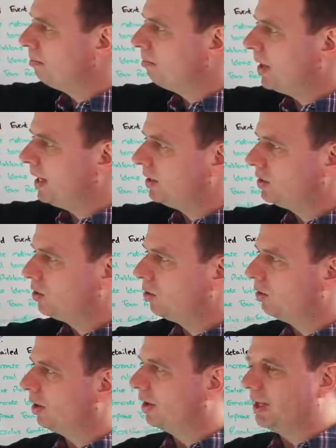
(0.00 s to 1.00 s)
make
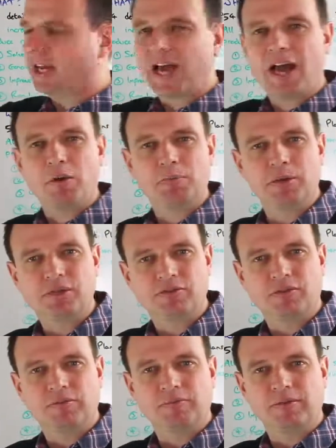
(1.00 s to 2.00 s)
sure that the outputs
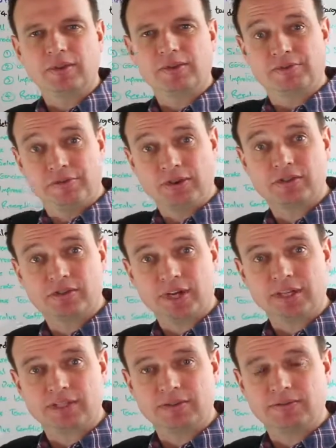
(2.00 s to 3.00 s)
from the first
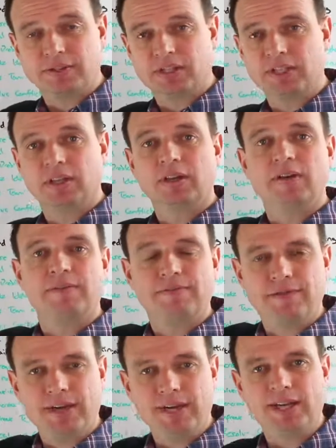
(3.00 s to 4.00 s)
activity
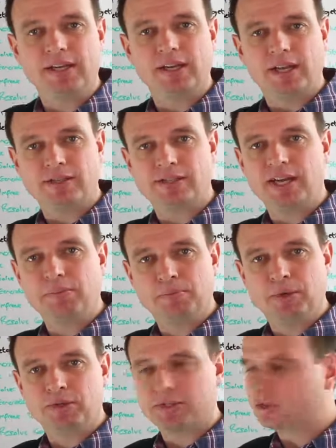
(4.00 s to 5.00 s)
feed in as
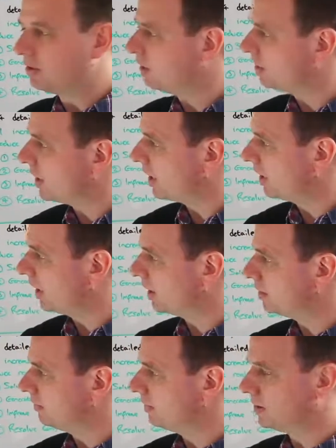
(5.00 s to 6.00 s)
inputs into the second
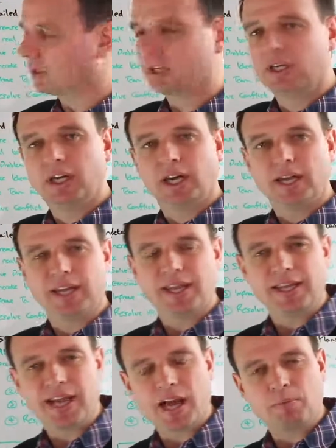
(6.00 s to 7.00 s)
activity, and
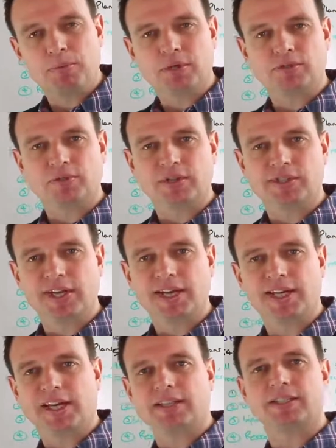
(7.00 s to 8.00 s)
then the outputs from the
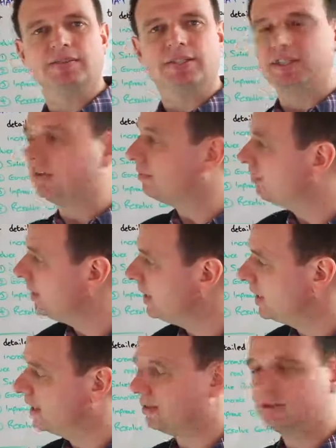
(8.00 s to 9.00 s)
second activity
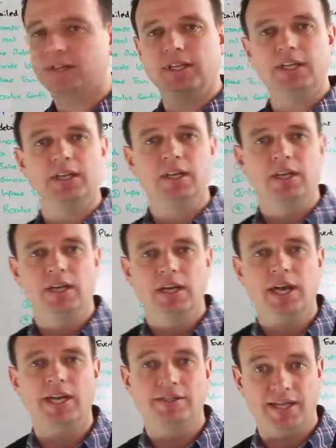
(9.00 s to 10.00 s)
feed into
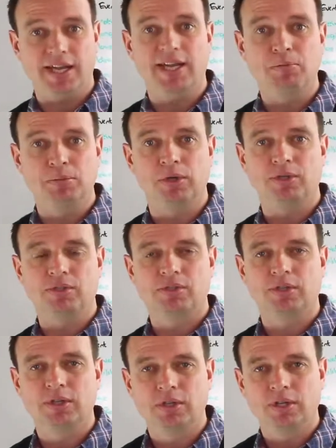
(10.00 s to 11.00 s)
as the
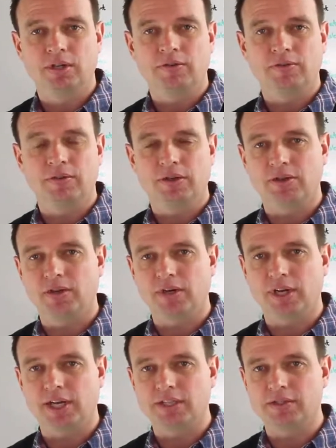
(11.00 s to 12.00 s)
inputs for the
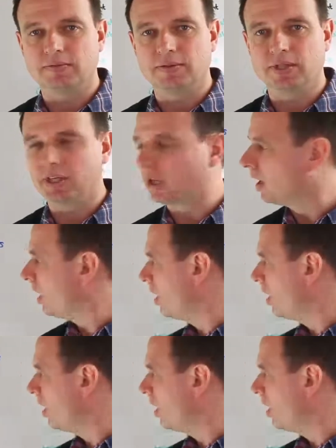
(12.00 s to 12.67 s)
third activity.